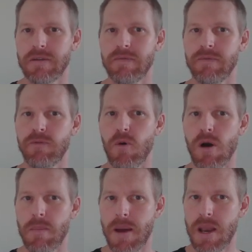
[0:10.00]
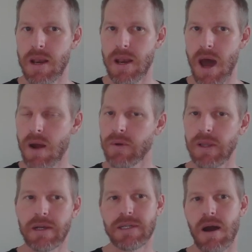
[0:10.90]
form, not
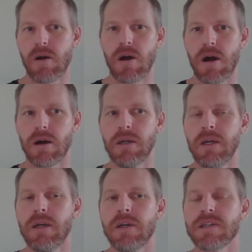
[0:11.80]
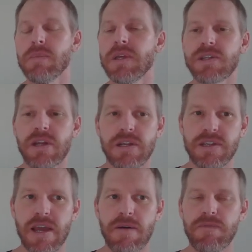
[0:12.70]
related to alcohol. Some of the studies
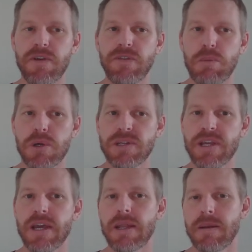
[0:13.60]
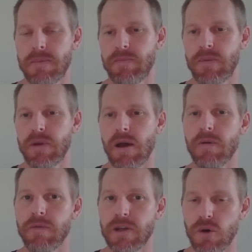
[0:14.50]
say that 50%
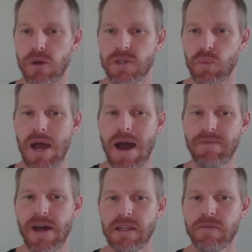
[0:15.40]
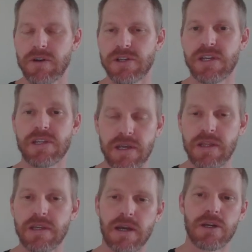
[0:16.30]
of adults will have fatty liver disease in
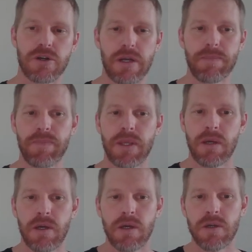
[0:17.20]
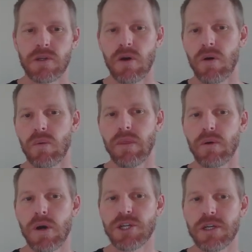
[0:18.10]
this country. So the
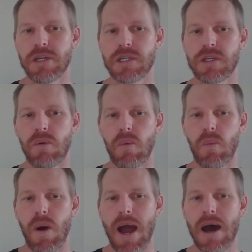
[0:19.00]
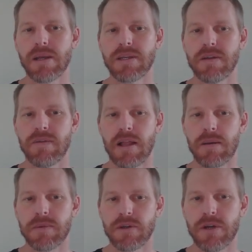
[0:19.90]
question is, how does it
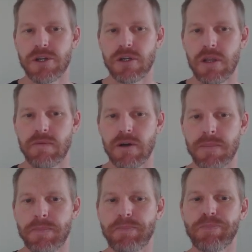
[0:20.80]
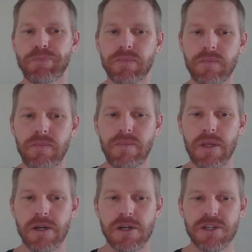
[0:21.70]
develop? So here's your liver.
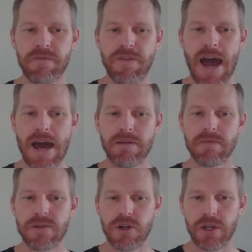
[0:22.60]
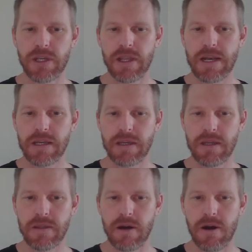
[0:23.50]
Here's some fat circulating
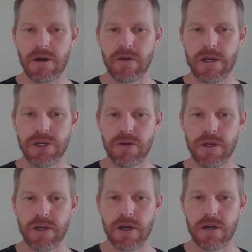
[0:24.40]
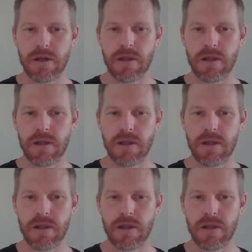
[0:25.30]
in the artery shown here.